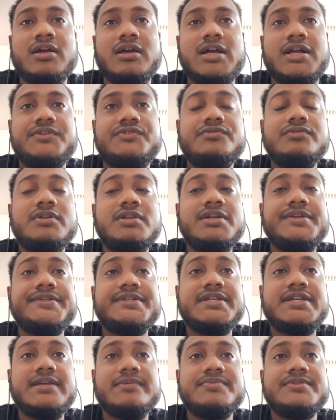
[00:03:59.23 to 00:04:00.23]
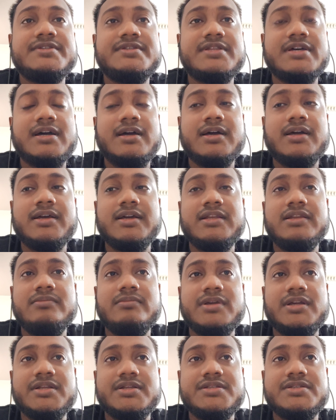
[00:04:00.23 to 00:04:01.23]
Actually, it keeps the
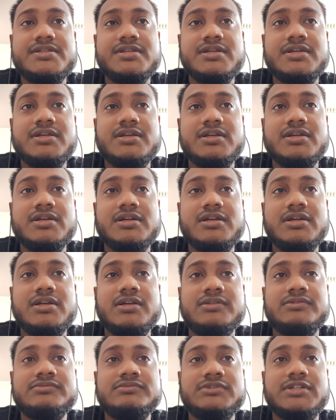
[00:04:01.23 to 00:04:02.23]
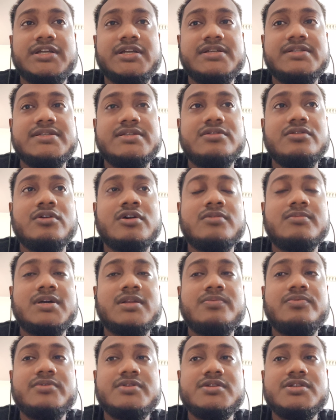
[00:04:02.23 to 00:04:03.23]
elements in its normal
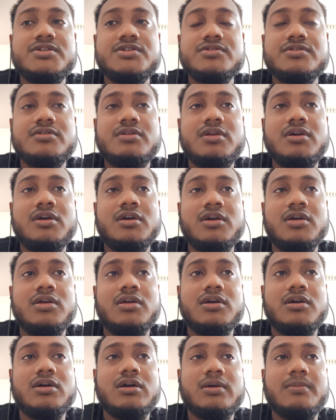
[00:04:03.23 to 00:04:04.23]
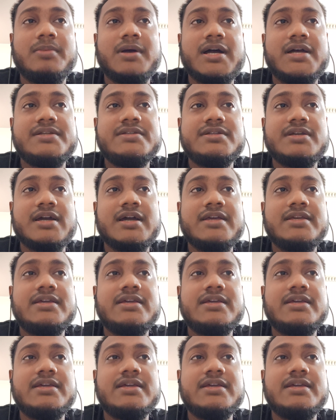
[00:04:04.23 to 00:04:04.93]
position, but I